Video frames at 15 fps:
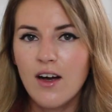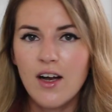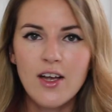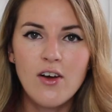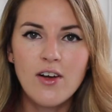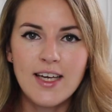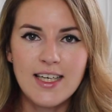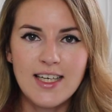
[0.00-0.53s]
I
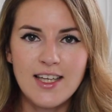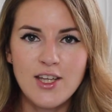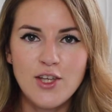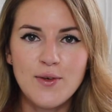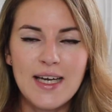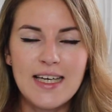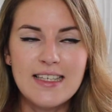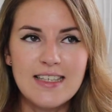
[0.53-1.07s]
can't get it in
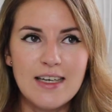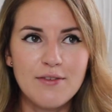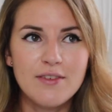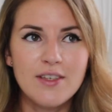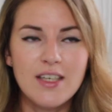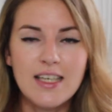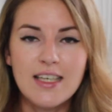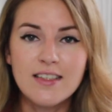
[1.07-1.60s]
the UK
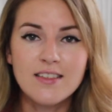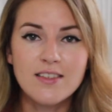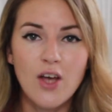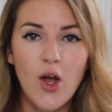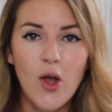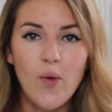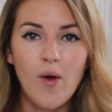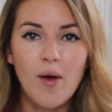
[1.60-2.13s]
definitely, so
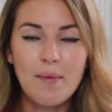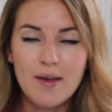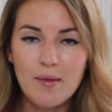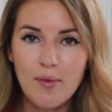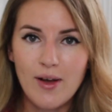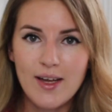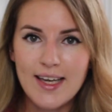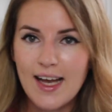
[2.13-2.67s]
I'm going
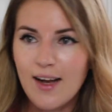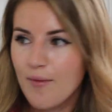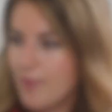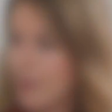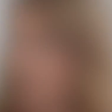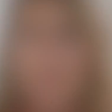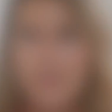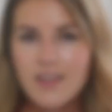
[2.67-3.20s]
to buy it now.
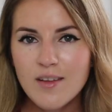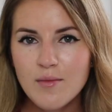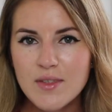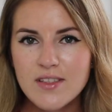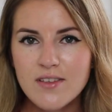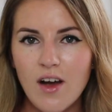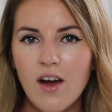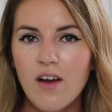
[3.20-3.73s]
Another
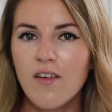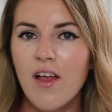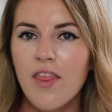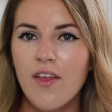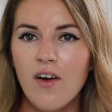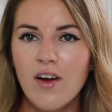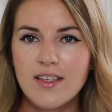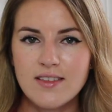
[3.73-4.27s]
mascara
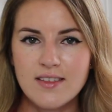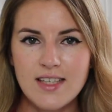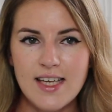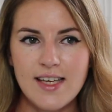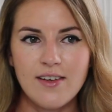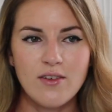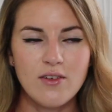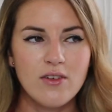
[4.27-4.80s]
that I'd
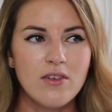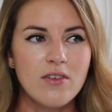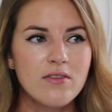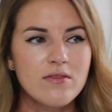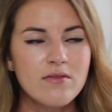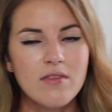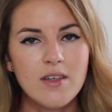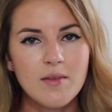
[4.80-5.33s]
seen
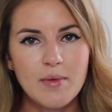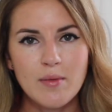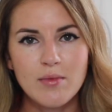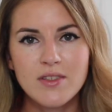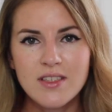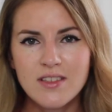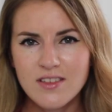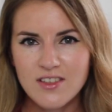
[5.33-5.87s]
on like
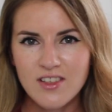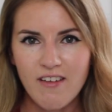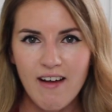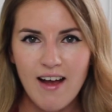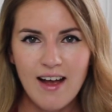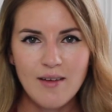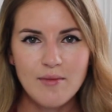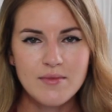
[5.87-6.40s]
people's
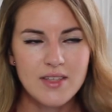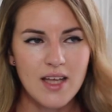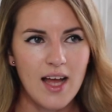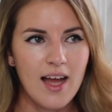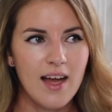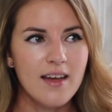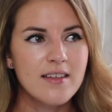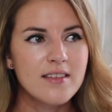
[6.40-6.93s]
Instagrams
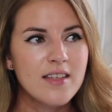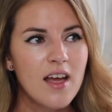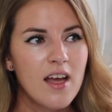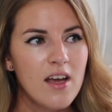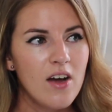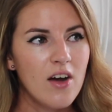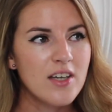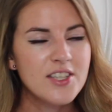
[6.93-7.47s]
and
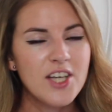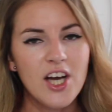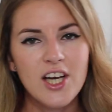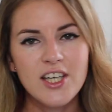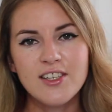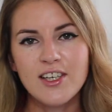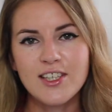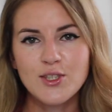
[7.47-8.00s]
I'd
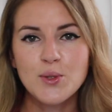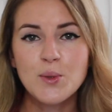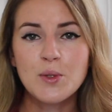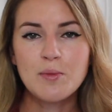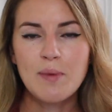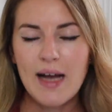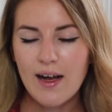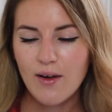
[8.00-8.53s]
heard like
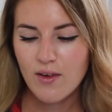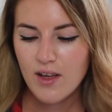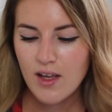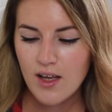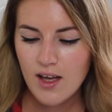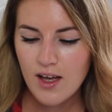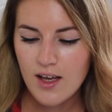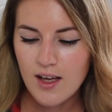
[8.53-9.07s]
talked about
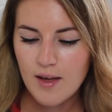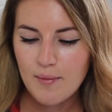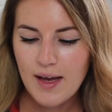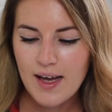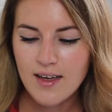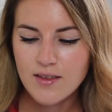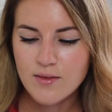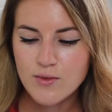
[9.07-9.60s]
um,
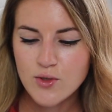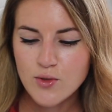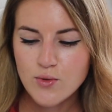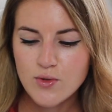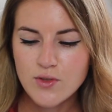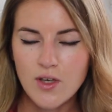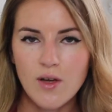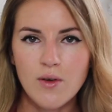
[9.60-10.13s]
and was
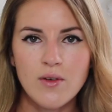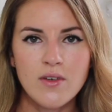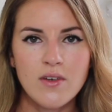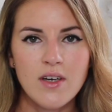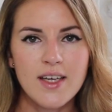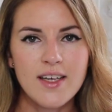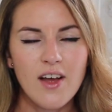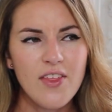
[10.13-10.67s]
also and
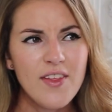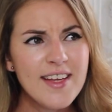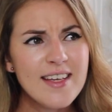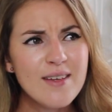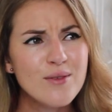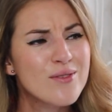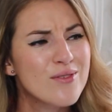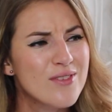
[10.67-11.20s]
like, I
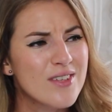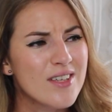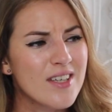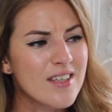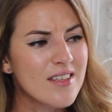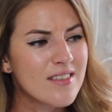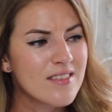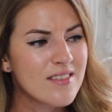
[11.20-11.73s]
think it was on
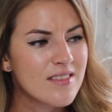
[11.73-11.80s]
the